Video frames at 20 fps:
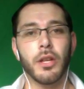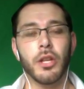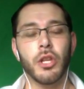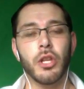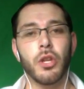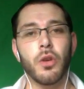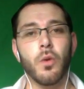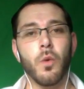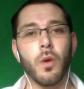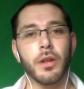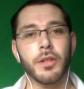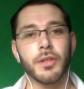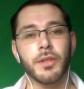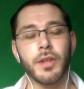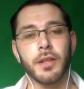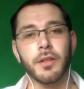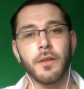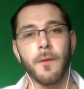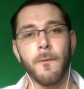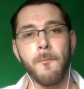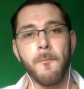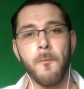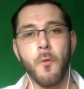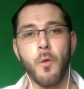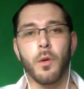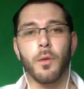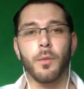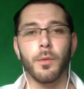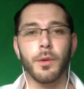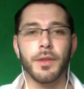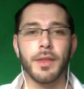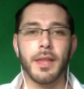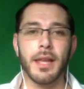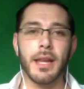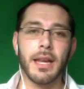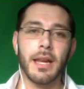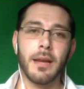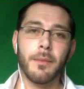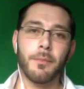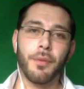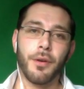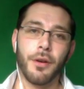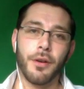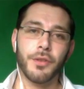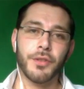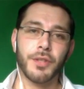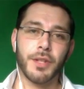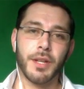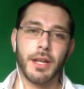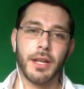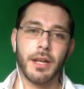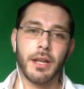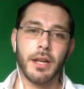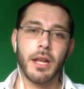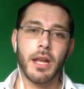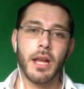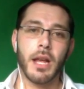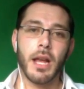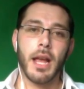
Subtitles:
You are such a forward-thinking person,